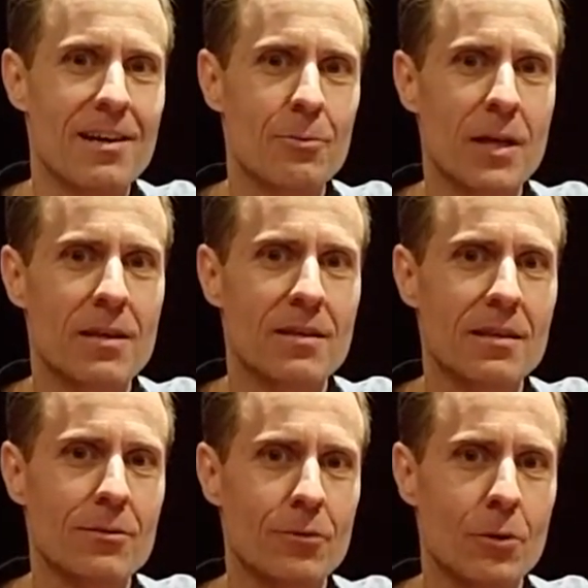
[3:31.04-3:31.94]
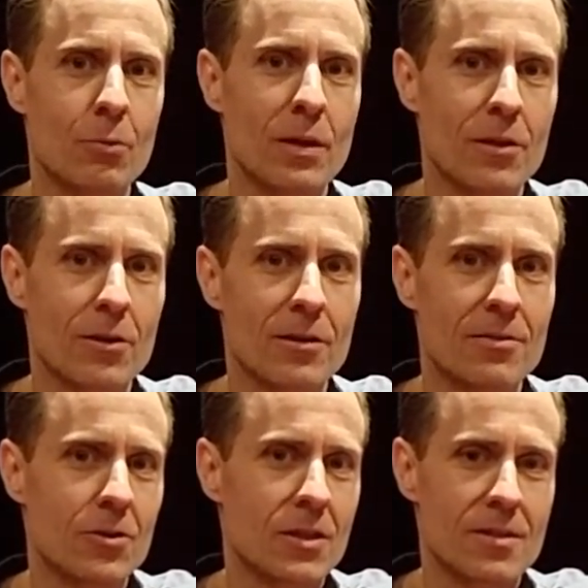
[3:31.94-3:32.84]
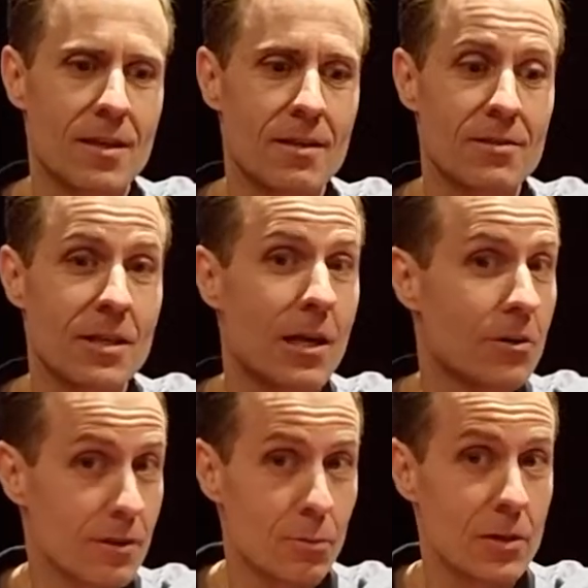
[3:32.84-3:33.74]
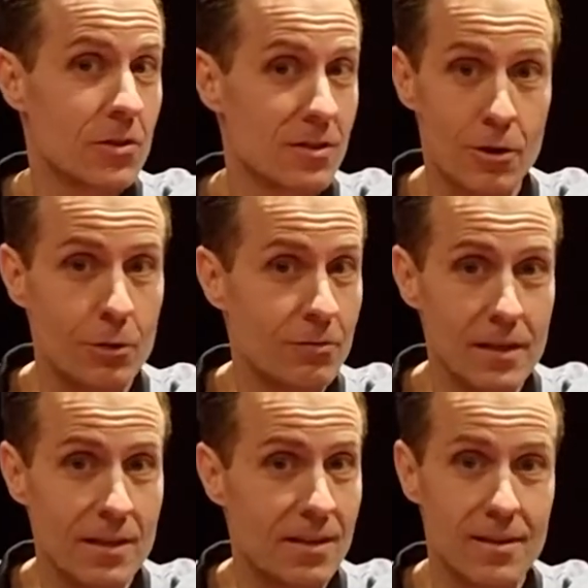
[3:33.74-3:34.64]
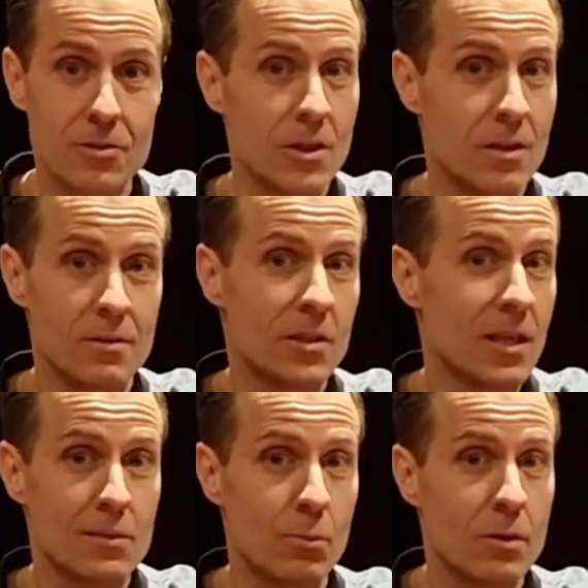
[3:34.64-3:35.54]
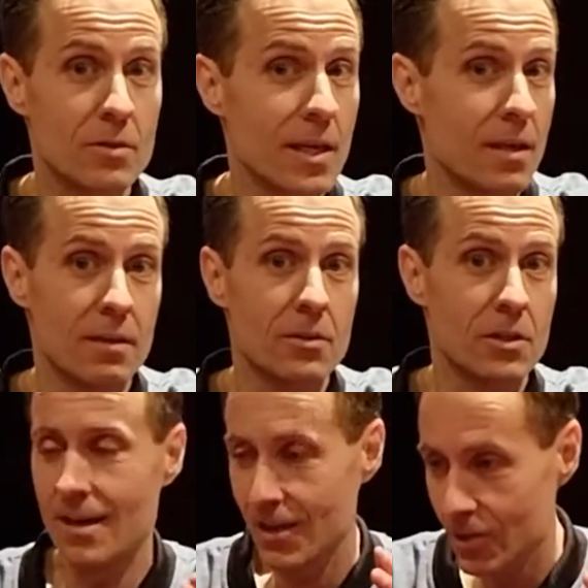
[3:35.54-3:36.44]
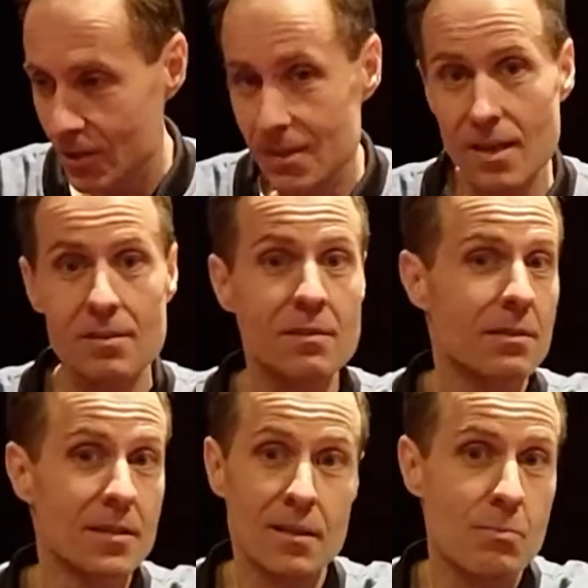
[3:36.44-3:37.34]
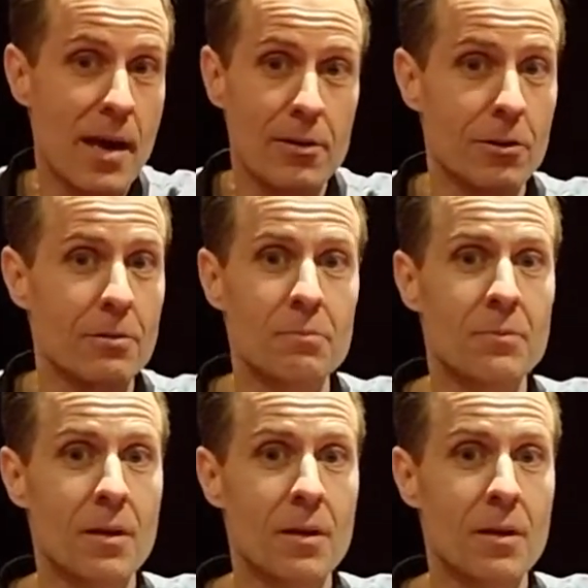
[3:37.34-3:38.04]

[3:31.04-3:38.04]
I read an interview with her, and she said she got the question, "Are you vegan?" And she doesn't want to say it. She says it doesn't matter.